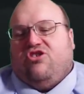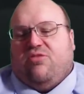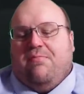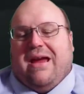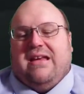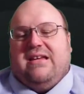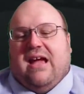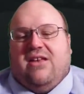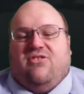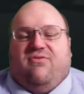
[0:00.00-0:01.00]
main
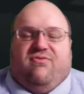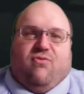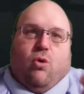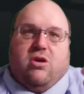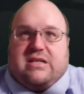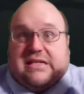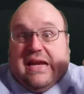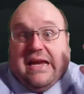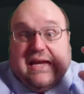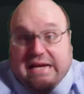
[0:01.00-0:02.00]
guns,
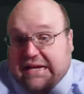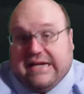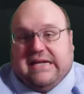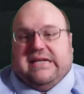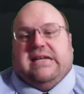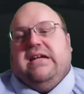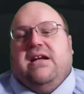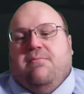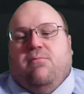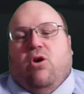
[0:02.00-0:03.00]
14
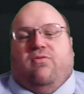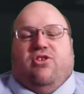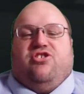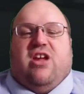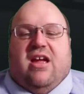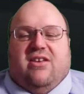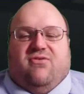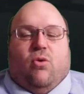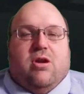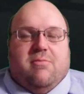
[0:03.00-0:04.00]
Bofors guns,
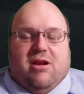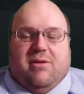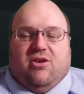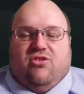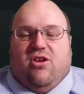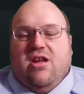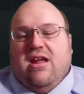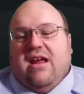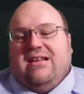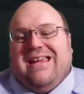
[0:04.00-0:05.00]
40 millimeters,
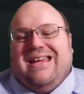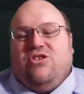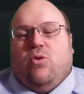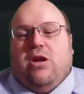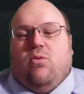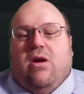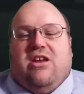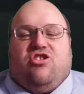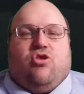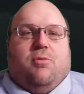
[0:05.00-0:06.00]
10
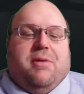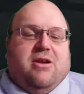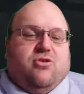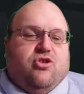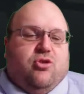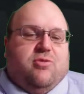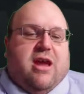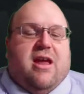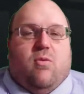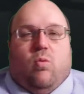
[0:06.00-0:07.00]
21-inch torpedo tubes,
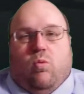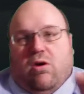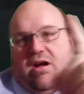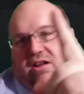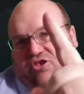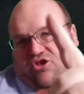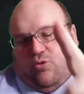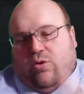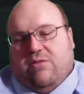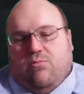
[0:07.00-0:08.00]
and one
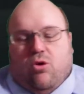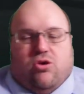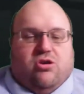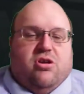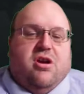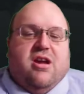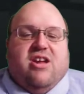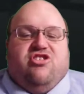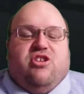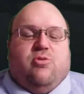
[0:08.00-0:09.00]
squid mortar. She was